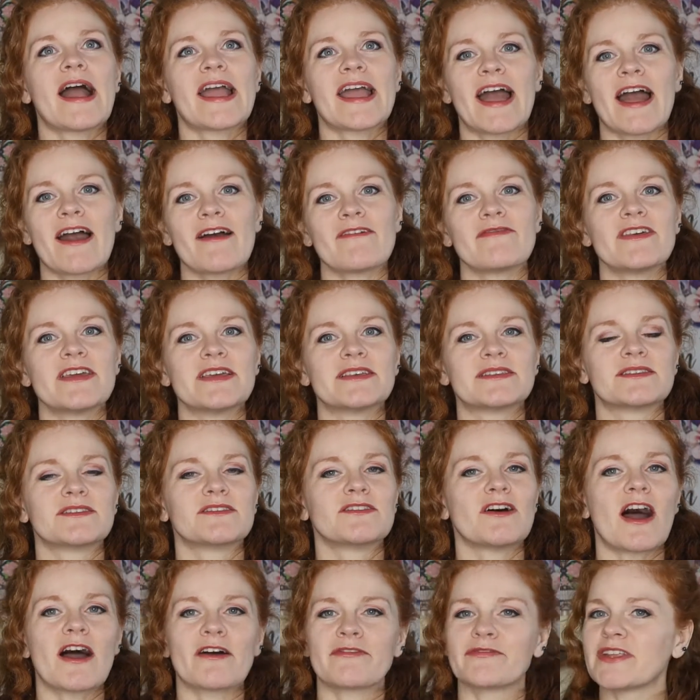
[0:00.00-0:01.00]
have these
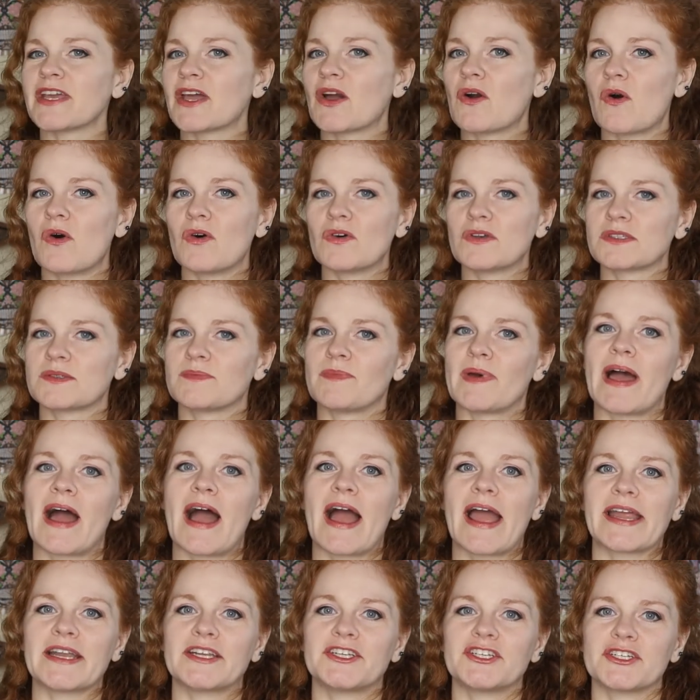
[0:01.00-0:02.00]
lofty goals, but
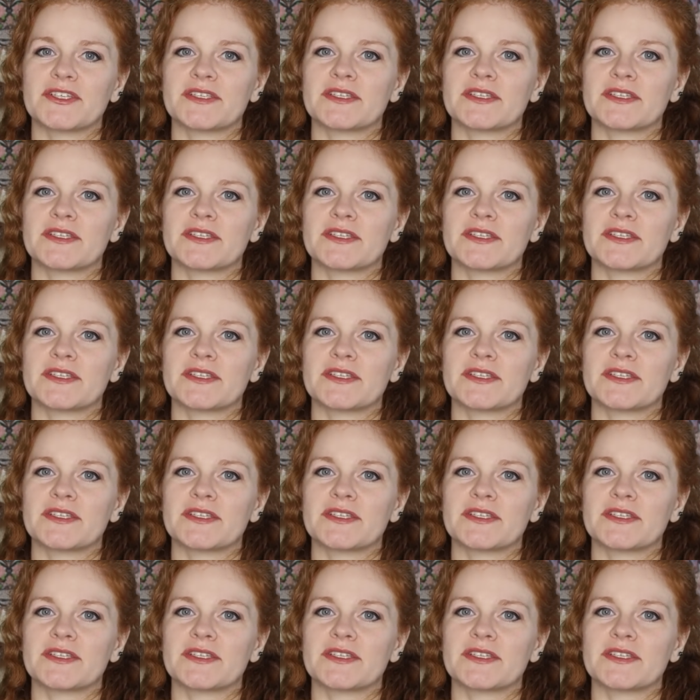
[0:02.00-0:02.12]
I